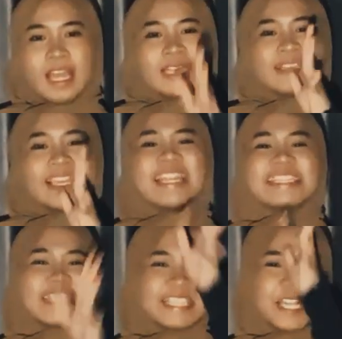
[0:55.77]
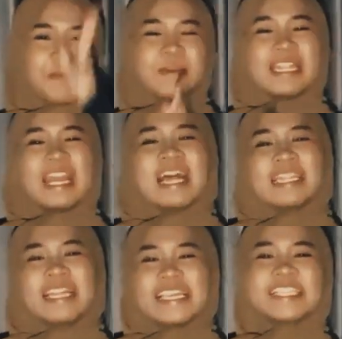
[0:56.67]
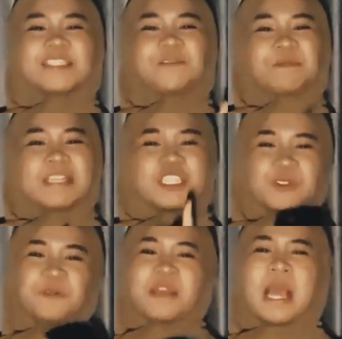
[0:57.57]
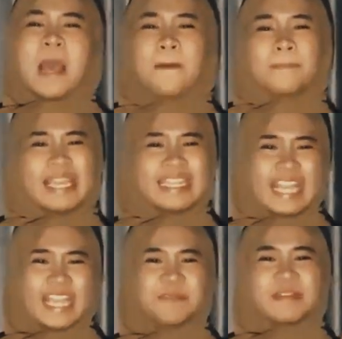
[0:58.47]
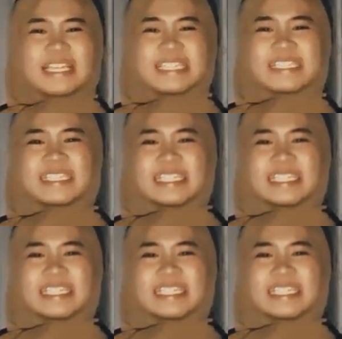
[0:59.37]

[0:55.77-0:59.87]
Ladies and gentlemen, nice to meet you. My name is